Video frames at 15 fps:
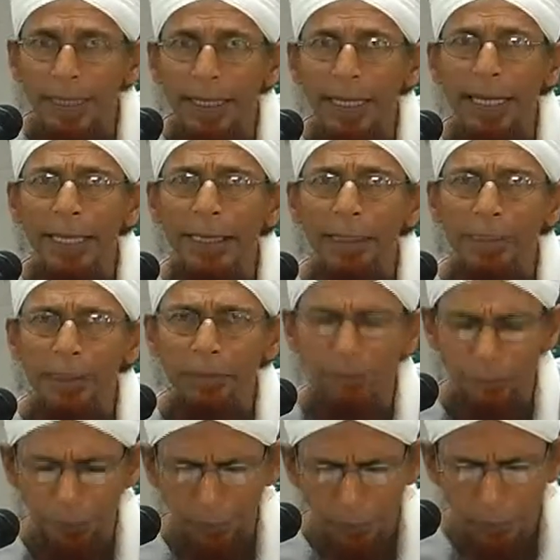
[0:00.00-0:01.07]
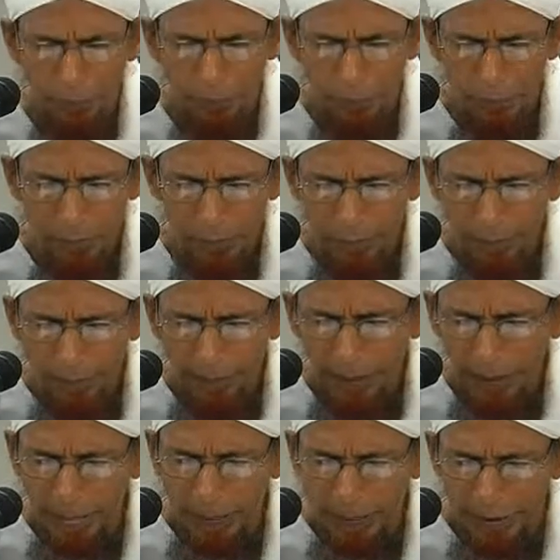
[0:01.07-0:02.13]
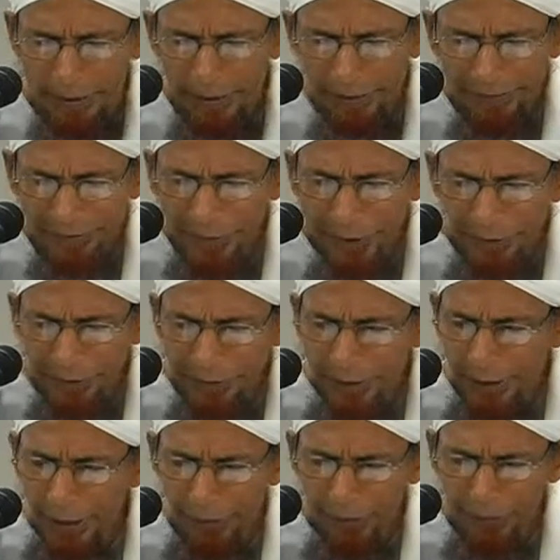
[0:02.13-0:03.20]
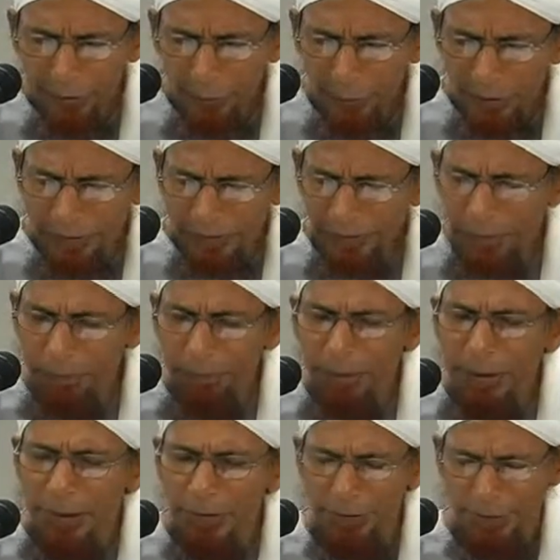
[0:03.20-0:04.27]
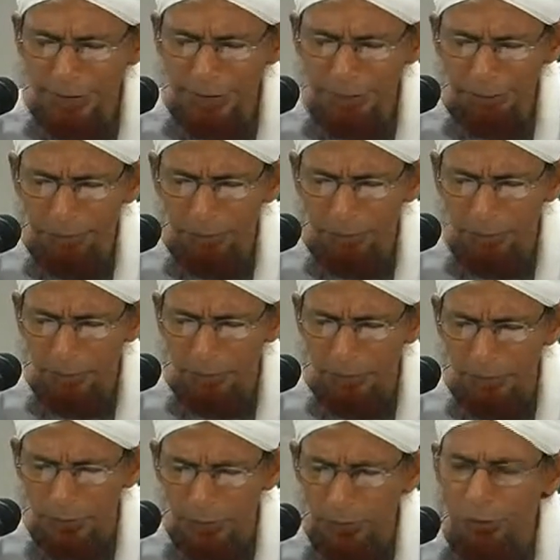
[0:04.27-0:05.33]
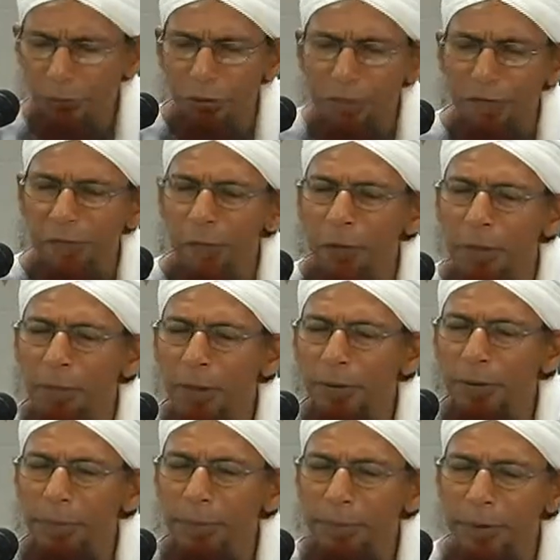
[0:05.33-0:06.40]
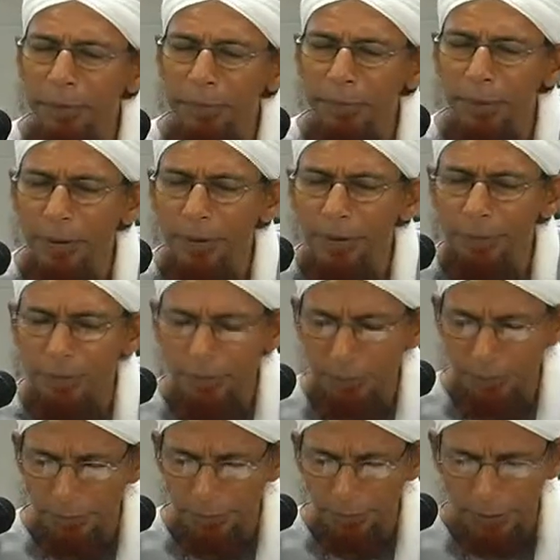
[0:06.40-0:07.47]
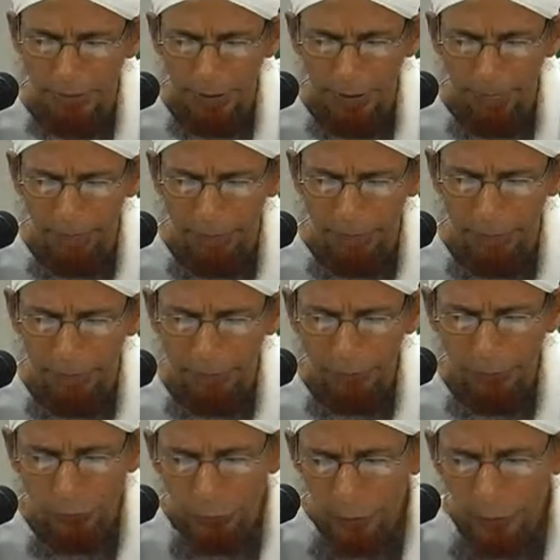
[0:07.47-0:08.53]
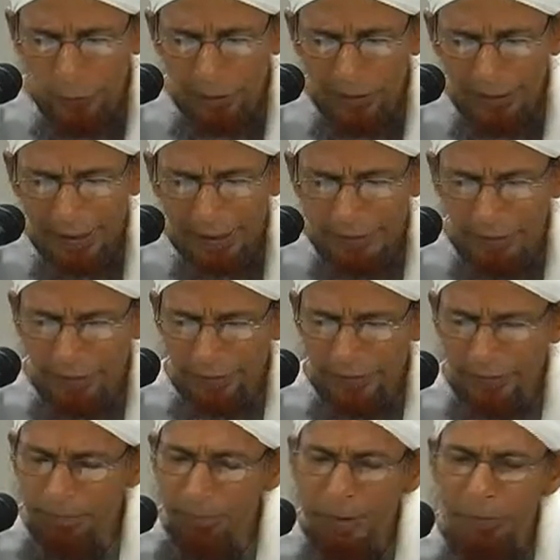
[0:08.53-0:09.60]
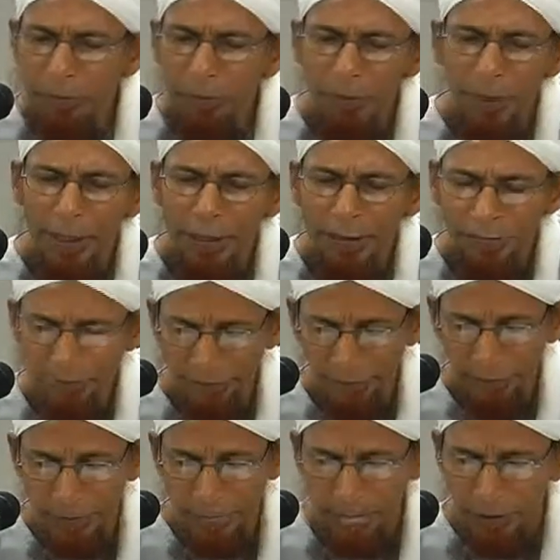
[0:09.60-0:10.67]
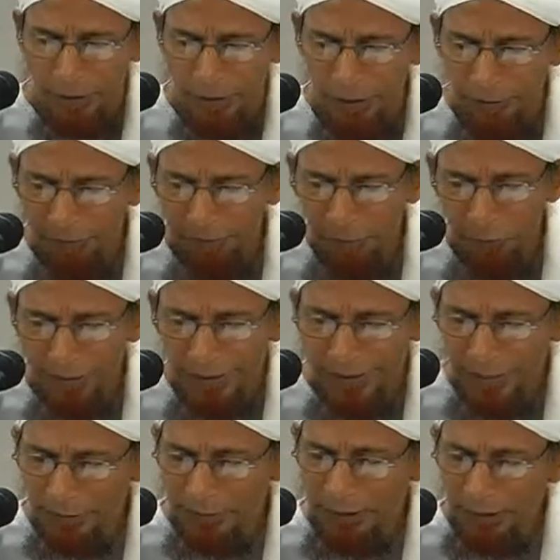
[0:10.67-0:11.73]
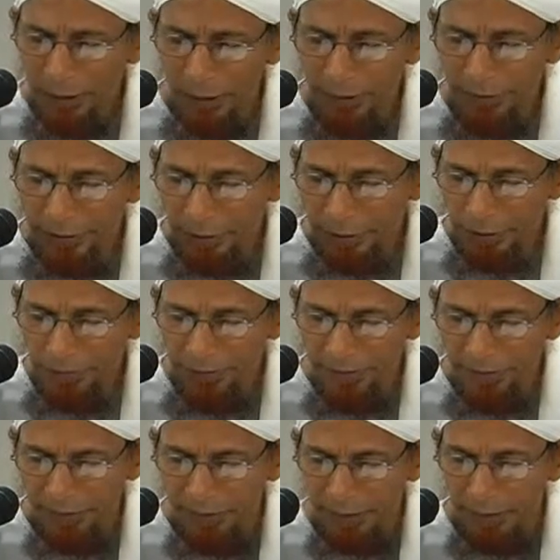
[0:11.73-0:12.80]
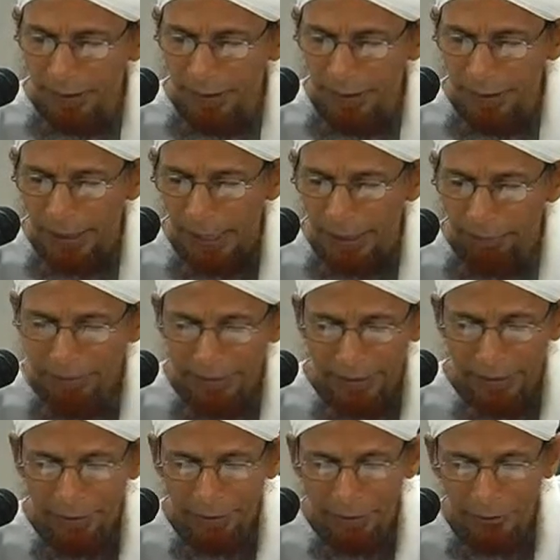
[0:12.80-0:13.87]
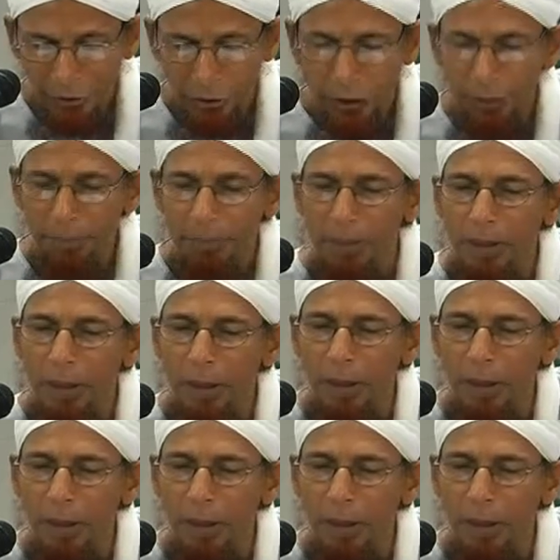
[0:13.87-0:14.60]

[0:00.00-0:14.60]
Clearly, it is not in everyone's ability to reform other people. No one can just memorize a few technical terms and begin the job